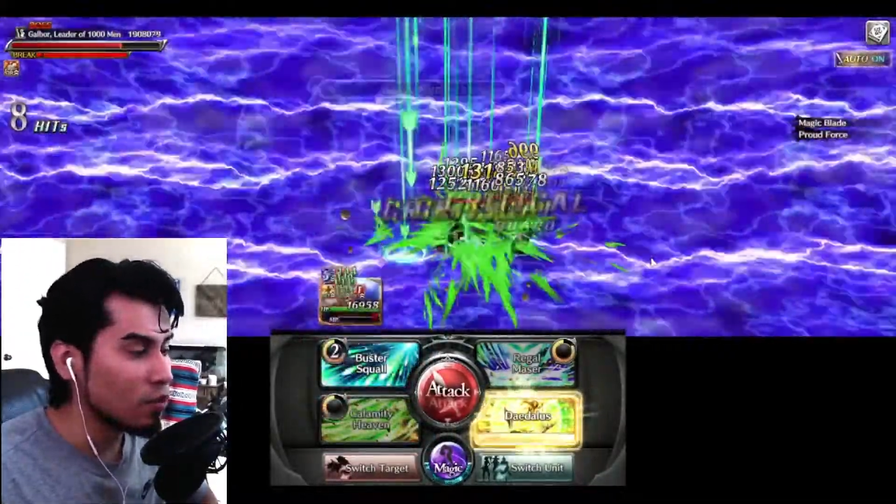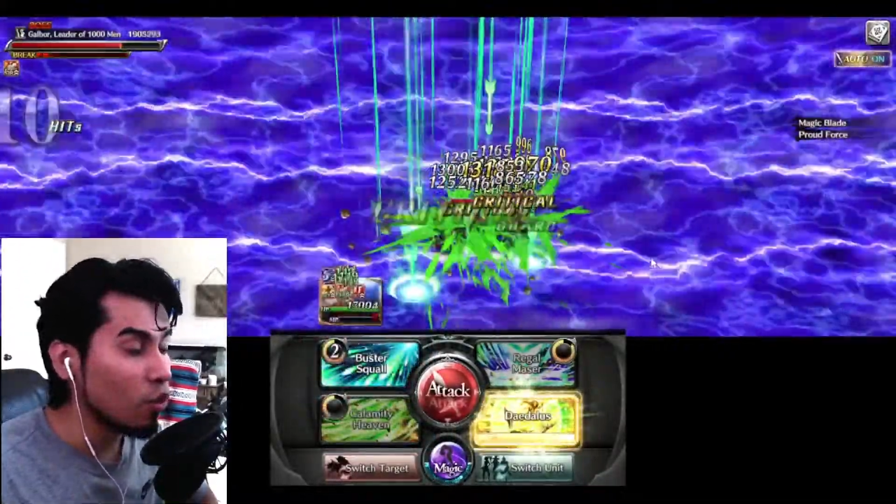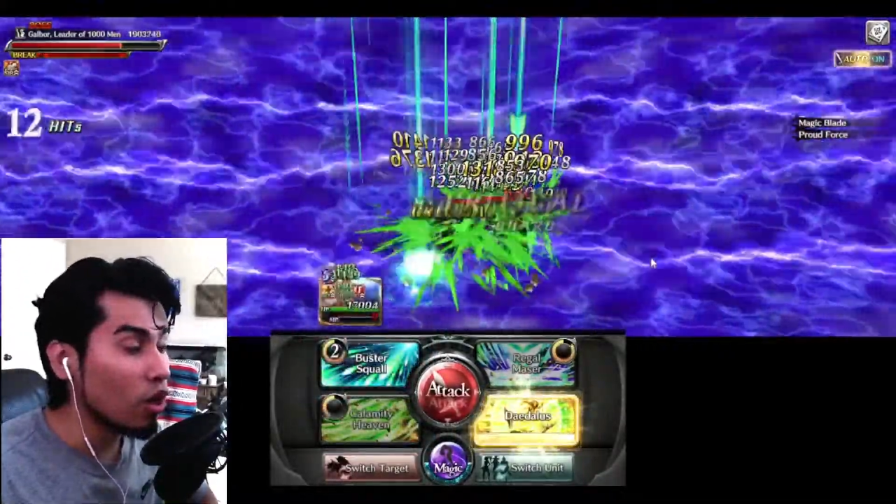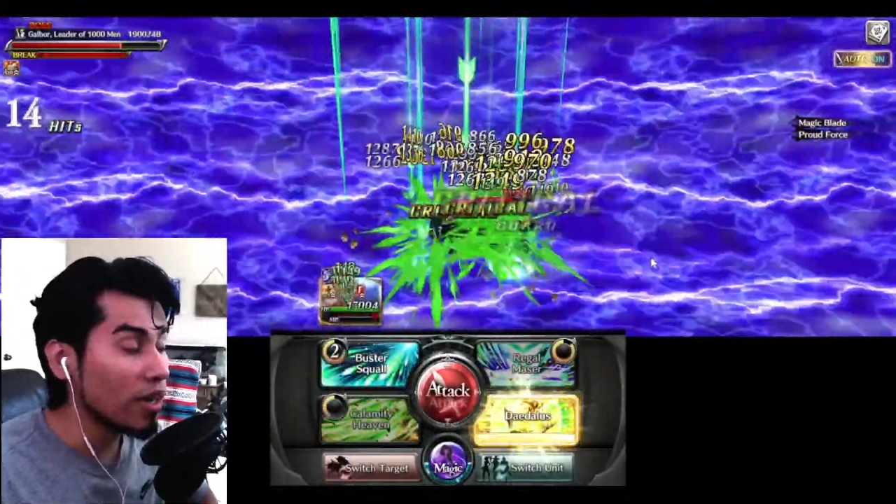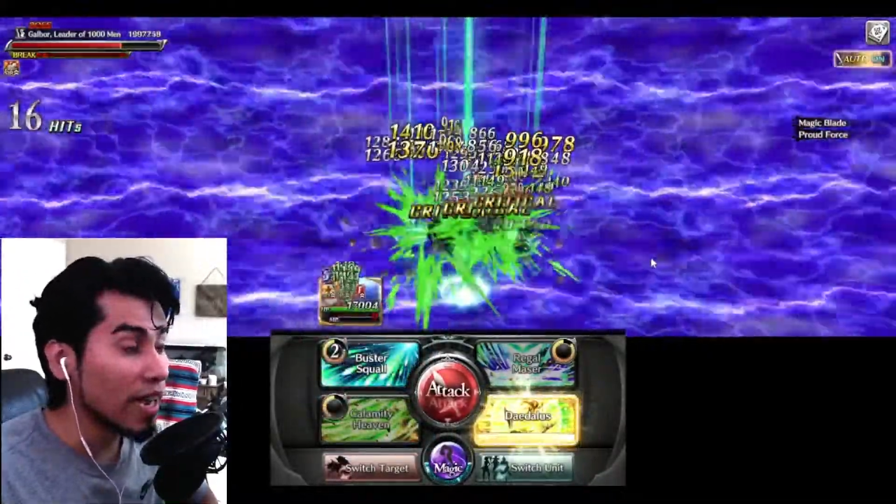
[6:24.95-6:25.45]

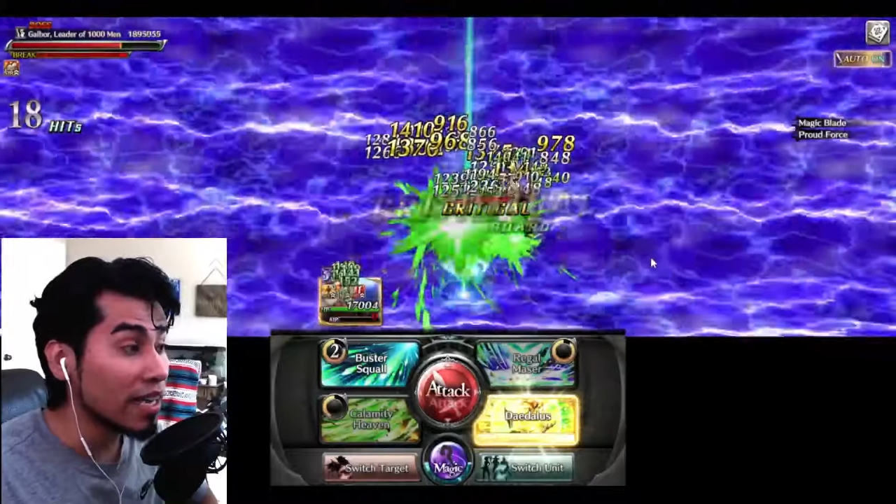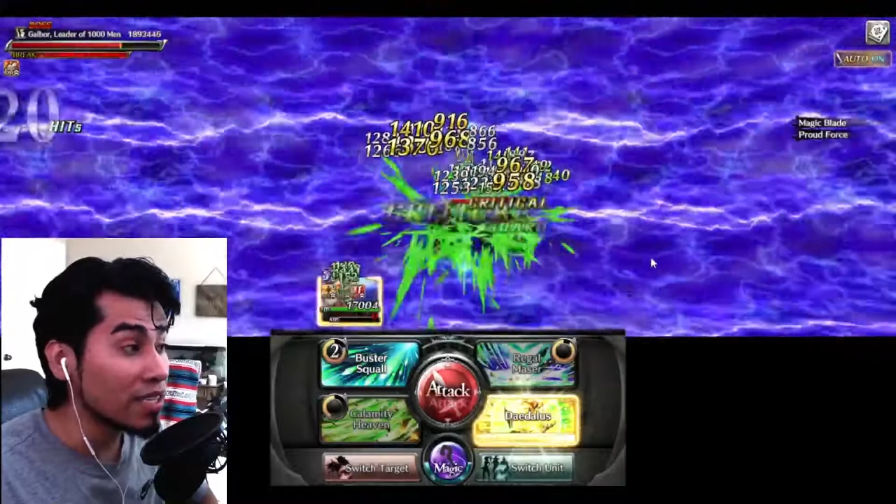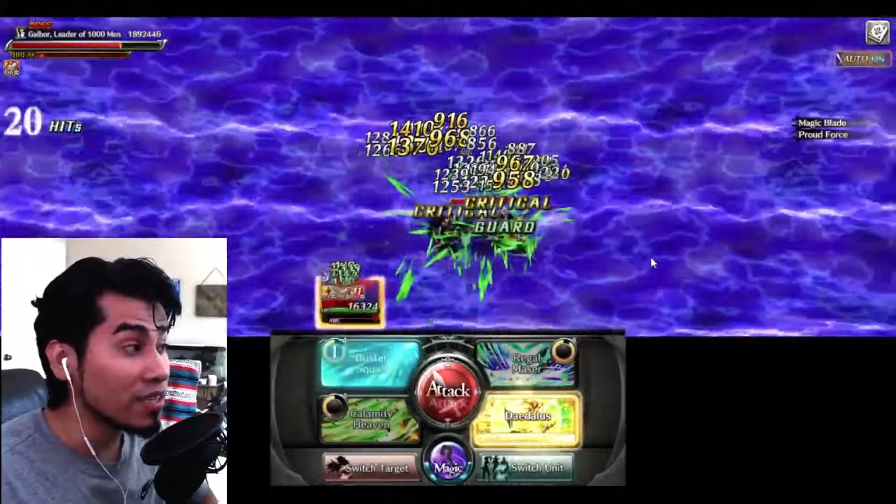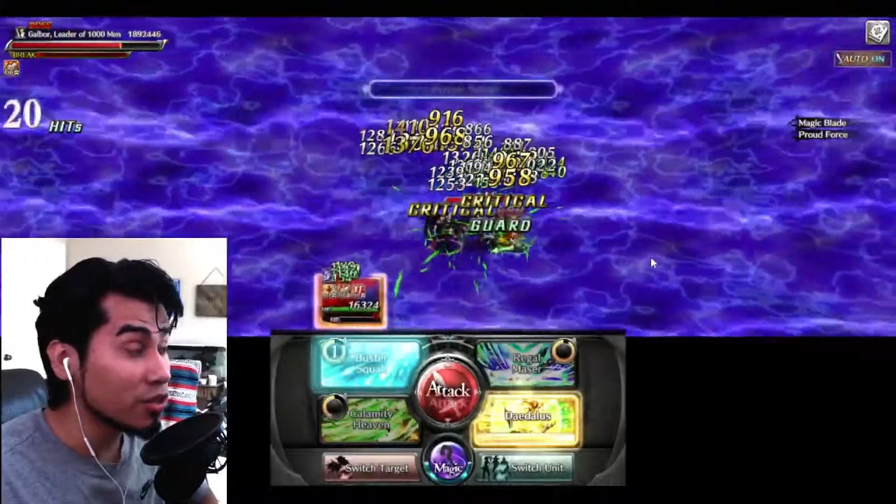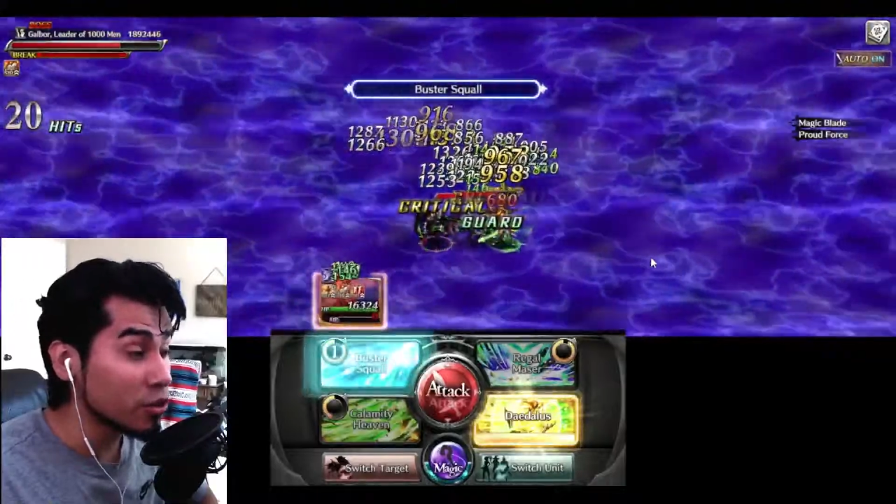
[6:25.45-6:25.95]
1
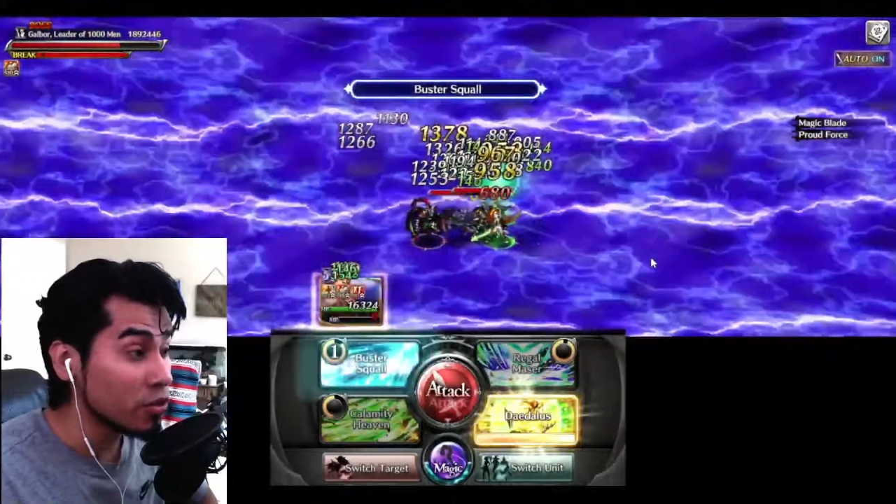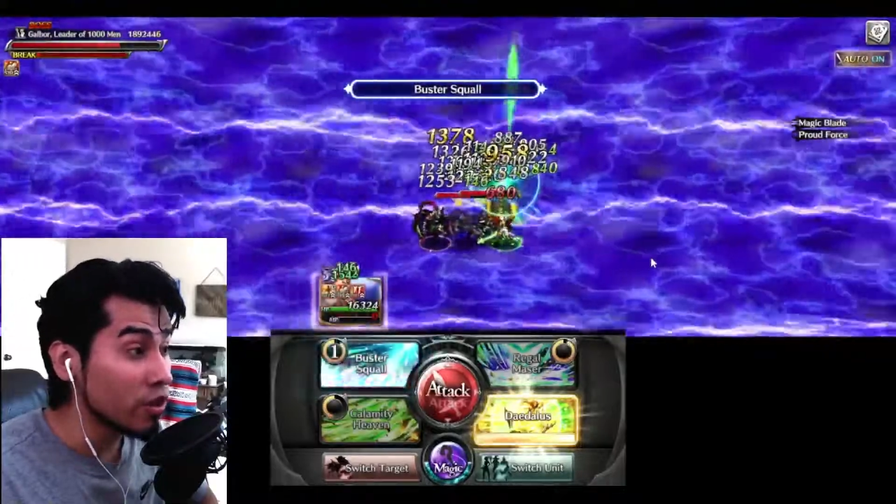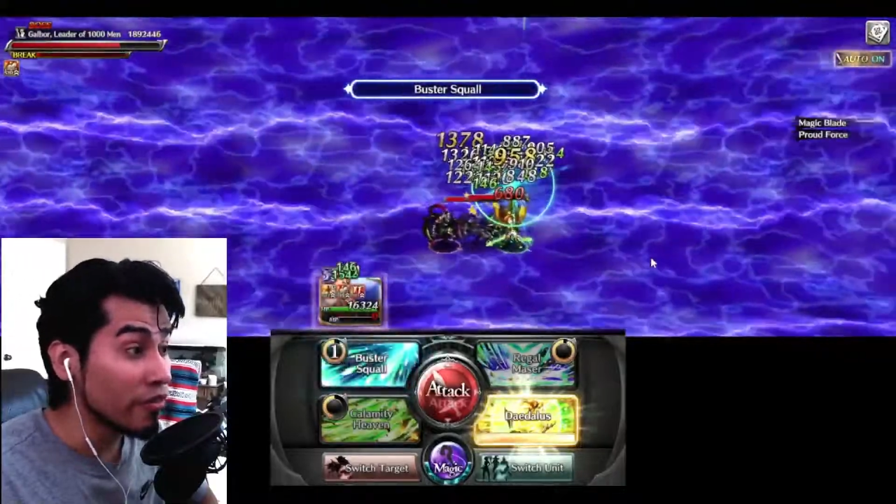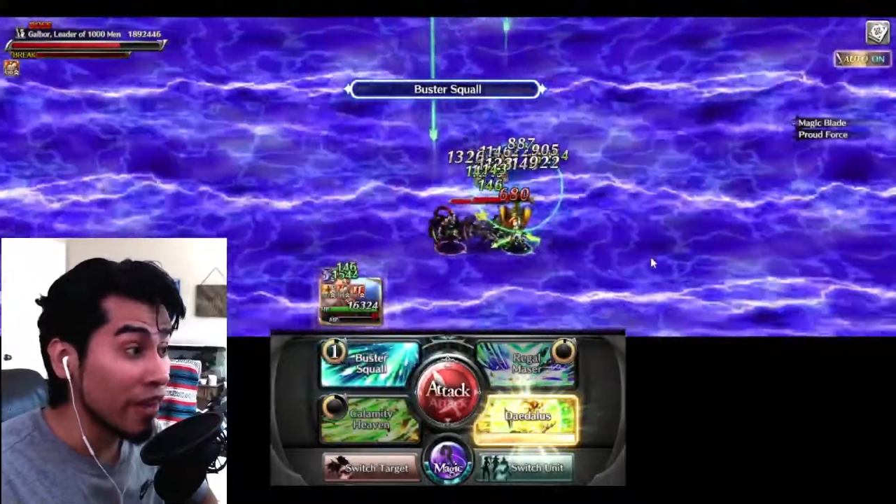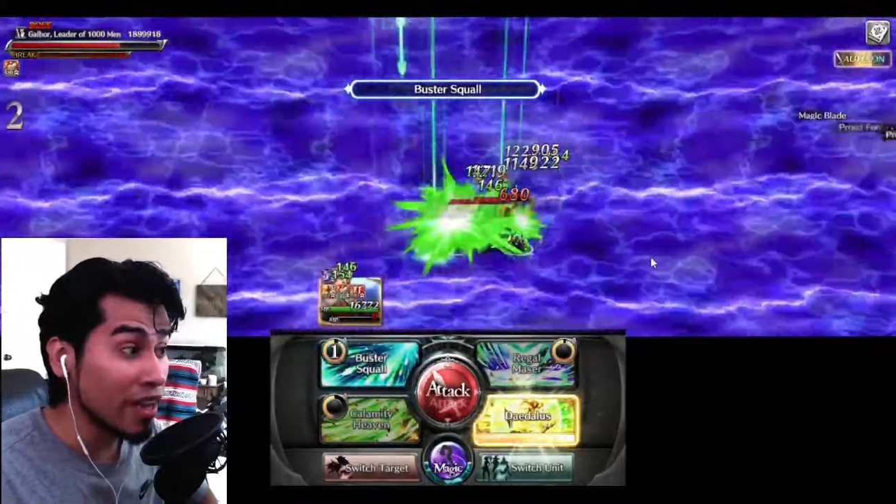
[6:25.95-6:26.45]
S2
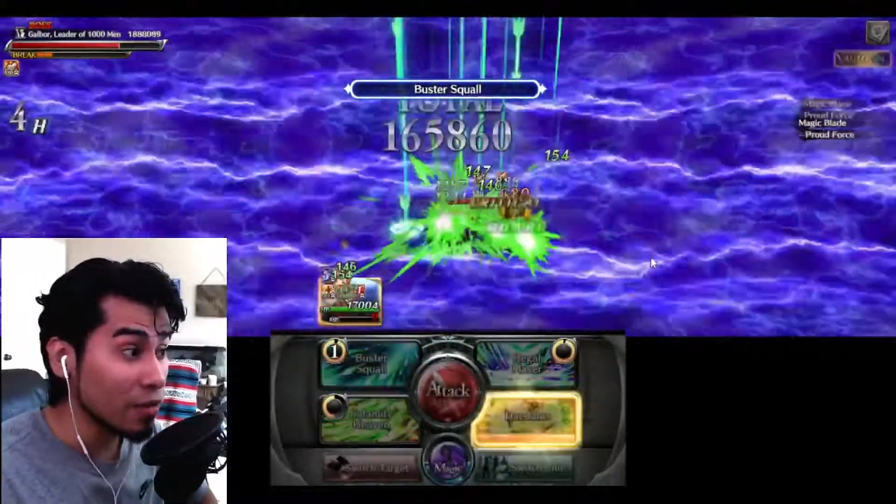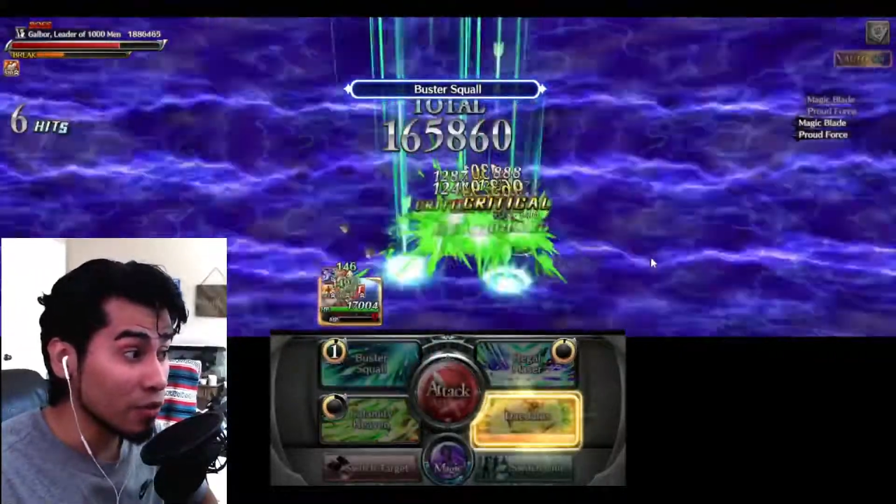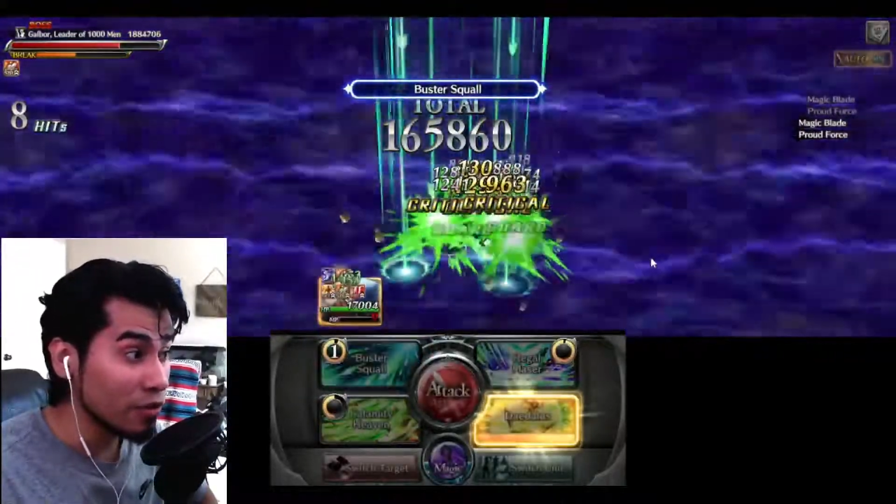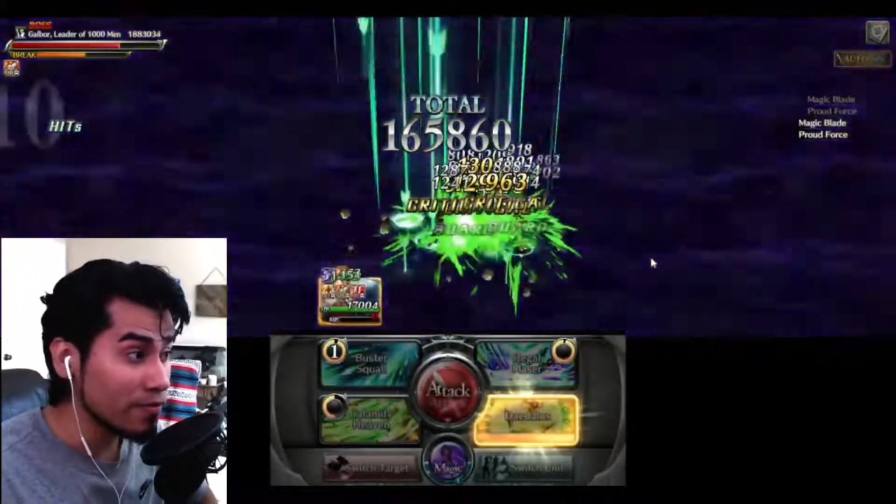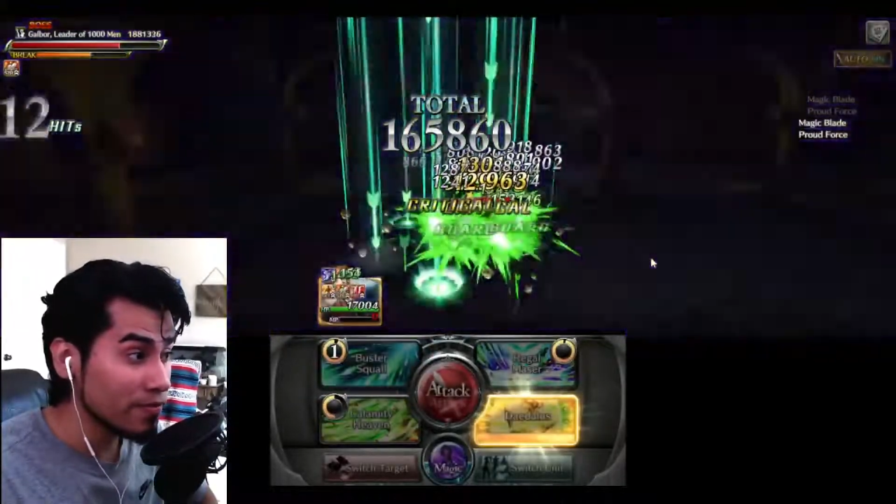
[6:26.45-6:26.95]
available.